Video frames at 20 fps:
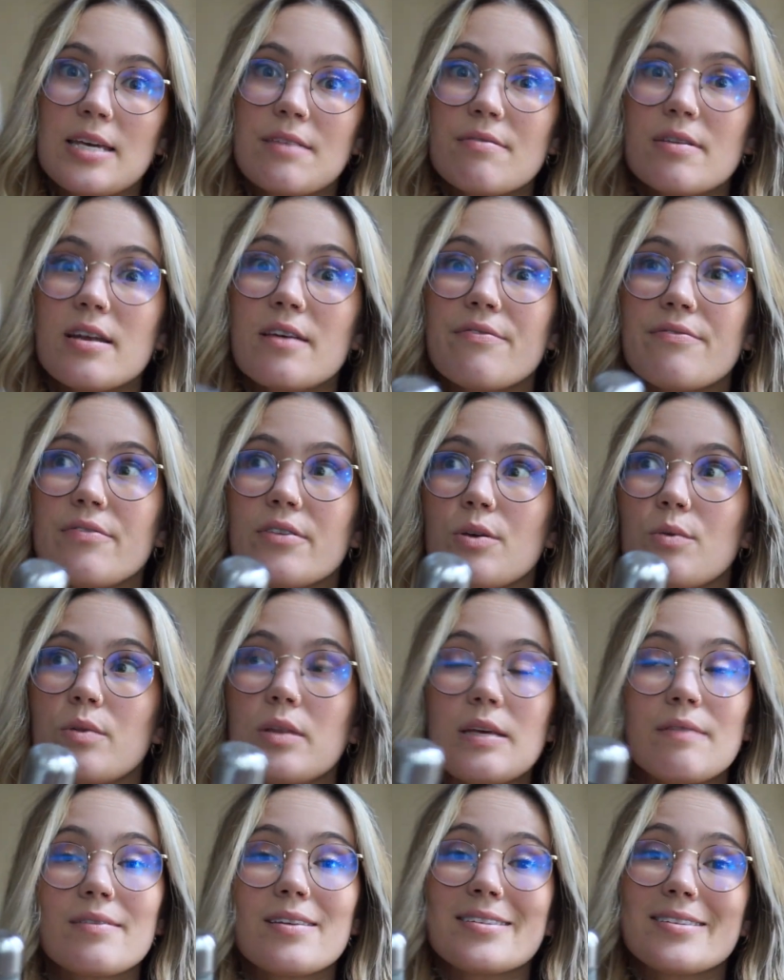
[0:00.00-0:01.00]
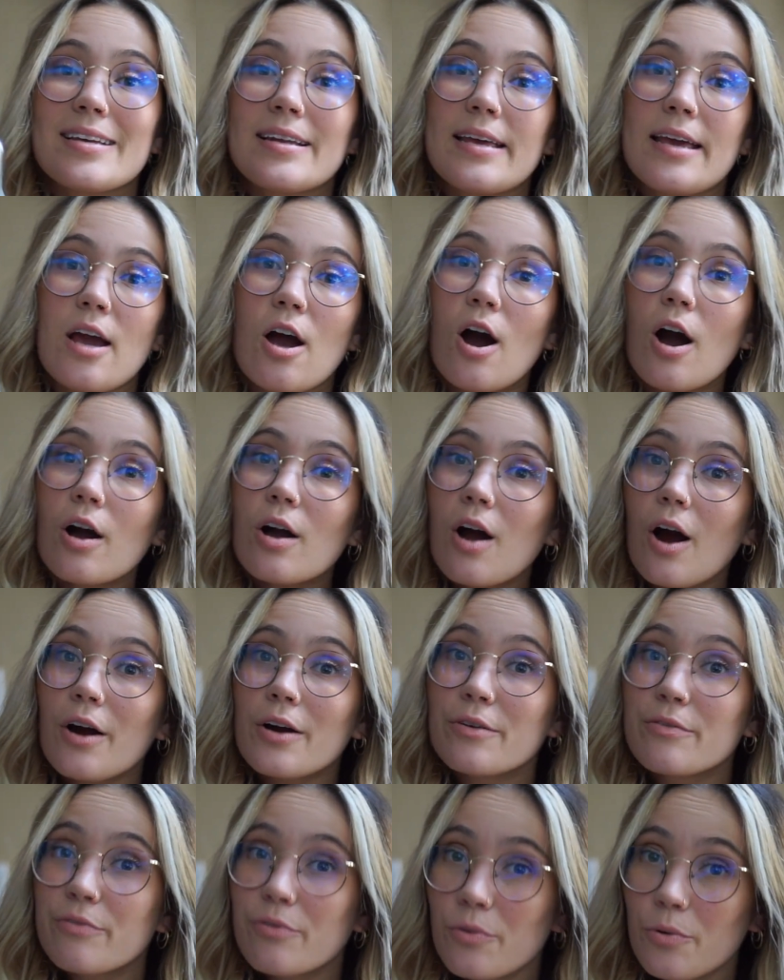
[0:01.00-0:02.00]
Even if you leave this in a hot
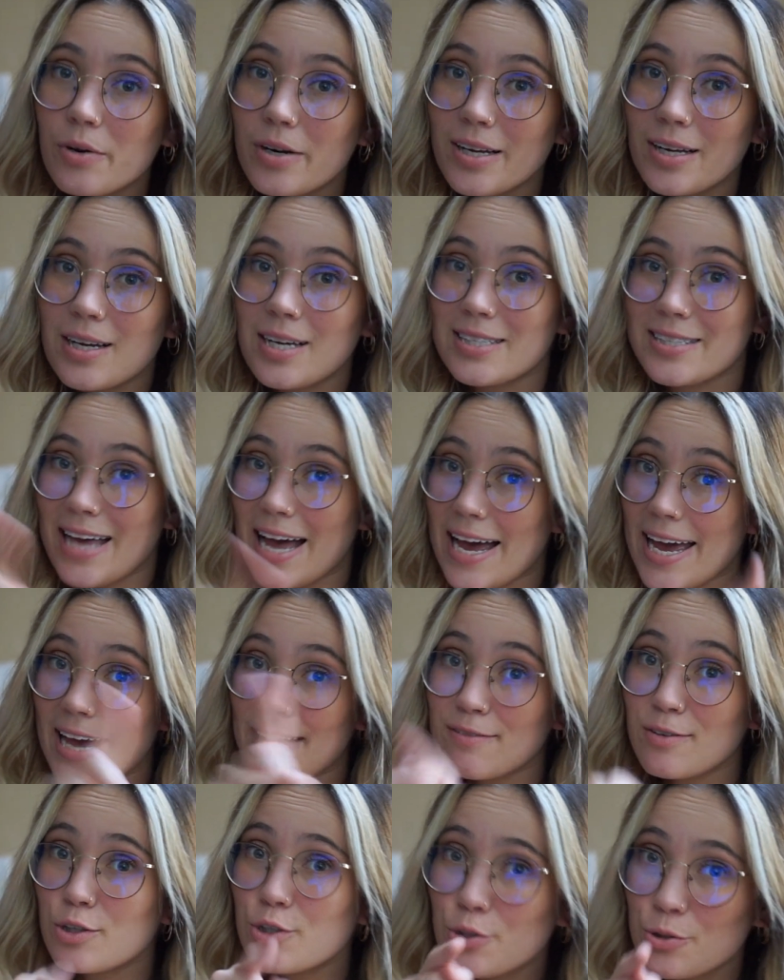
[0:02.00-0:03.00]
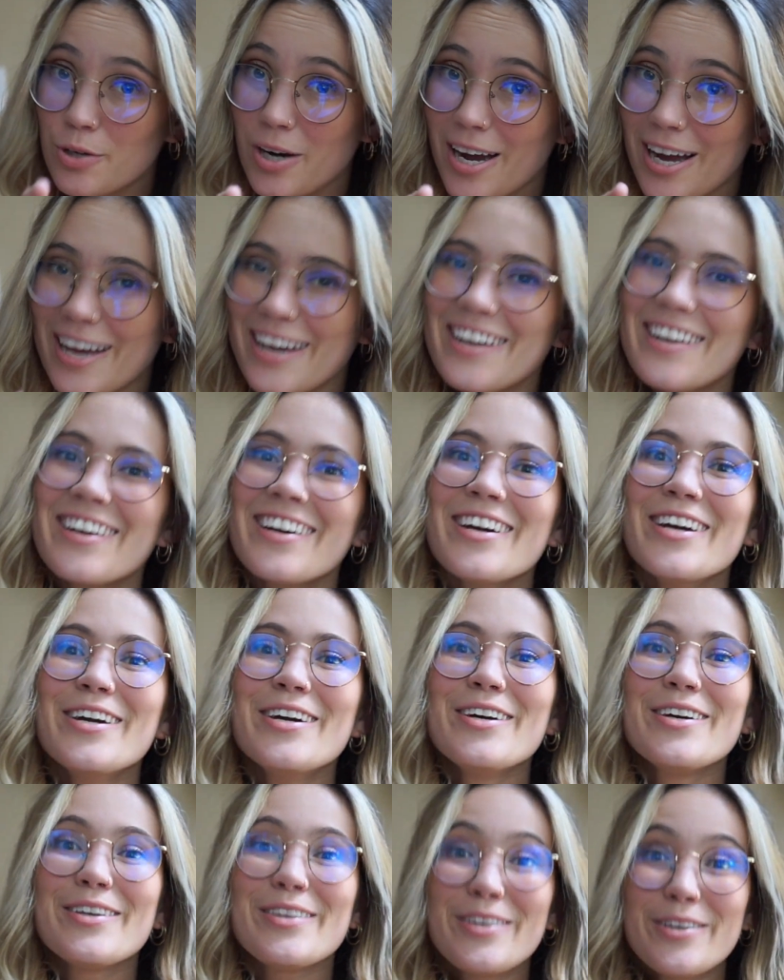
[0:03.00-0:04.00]
car in Florida, because I have tried,
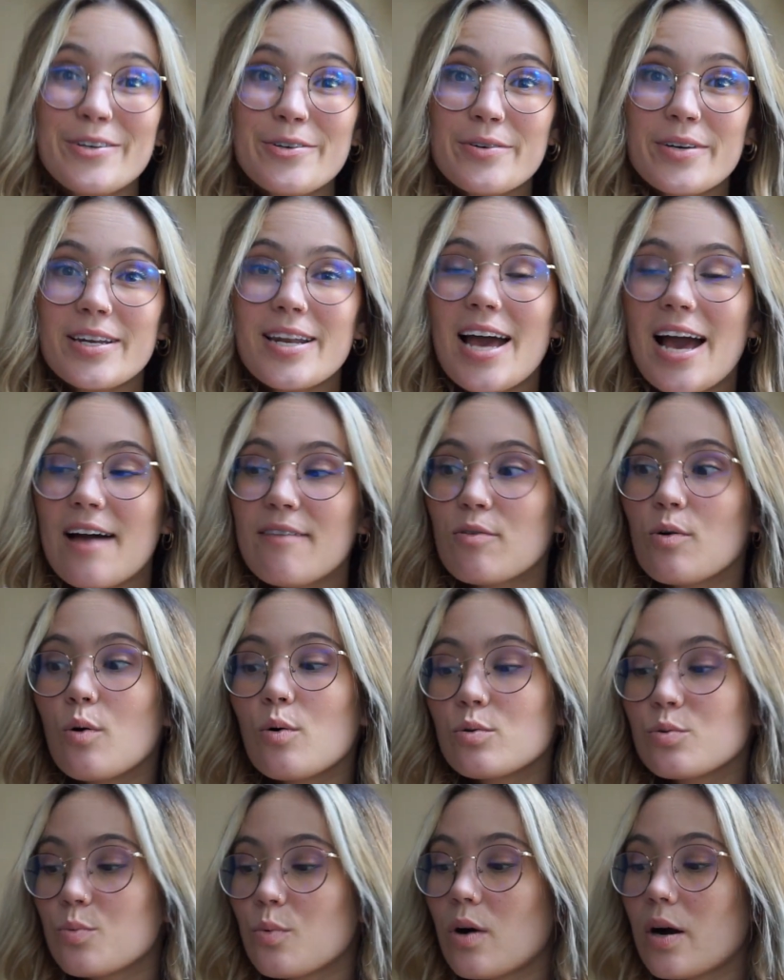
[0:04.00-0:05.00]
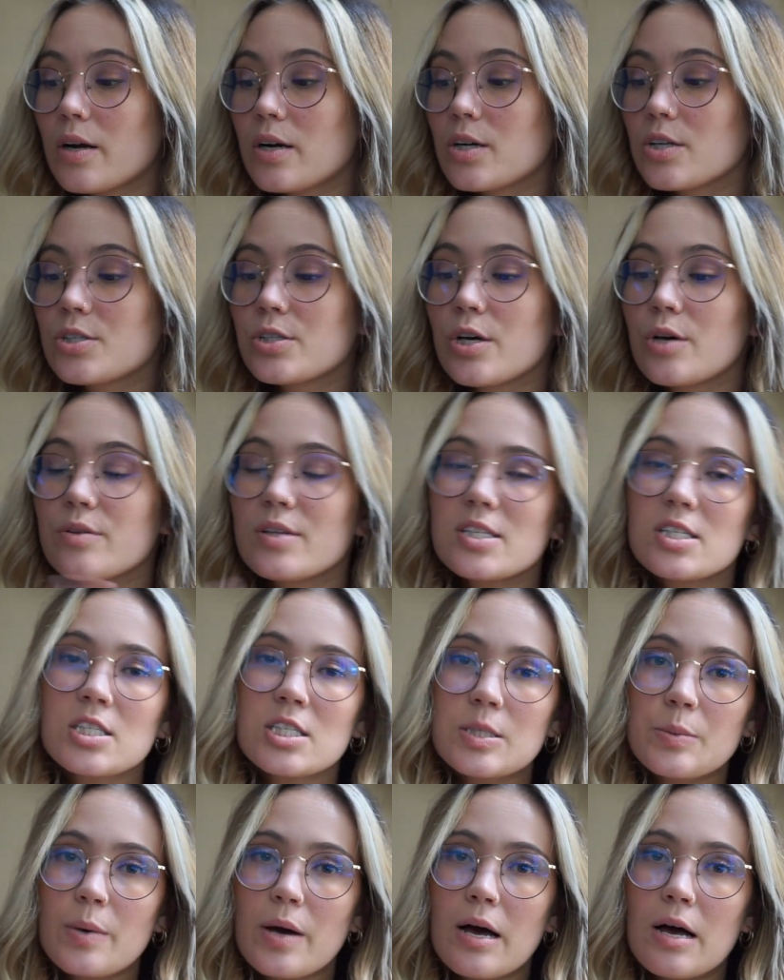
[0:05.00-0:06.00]
you can have cold water. So this
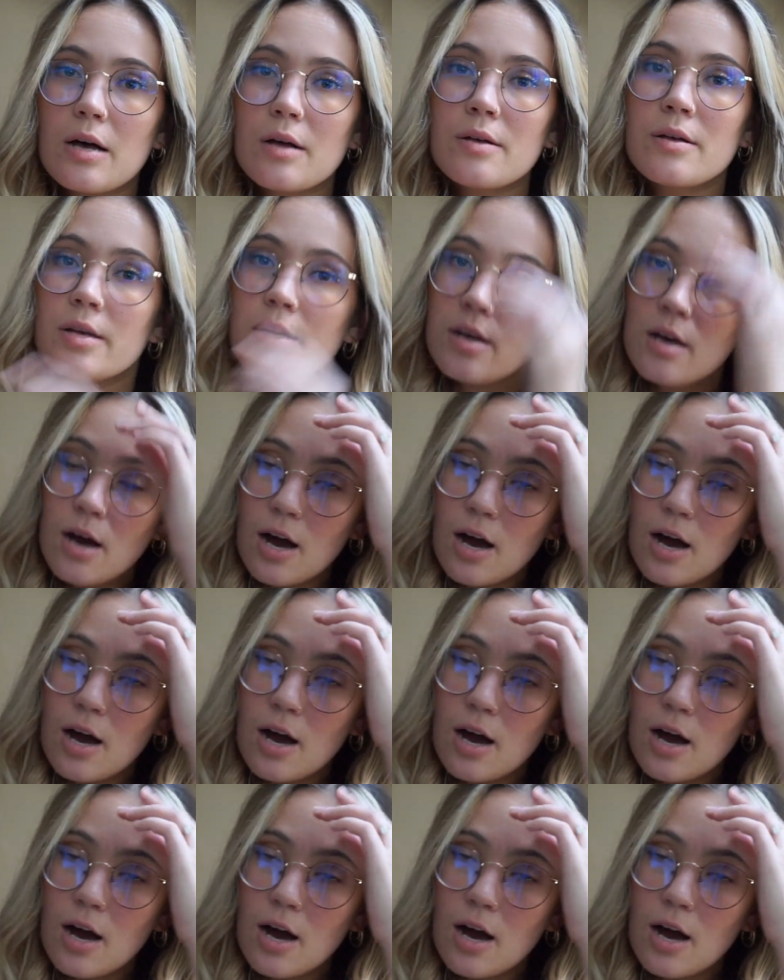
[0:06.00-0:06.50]
is Swell.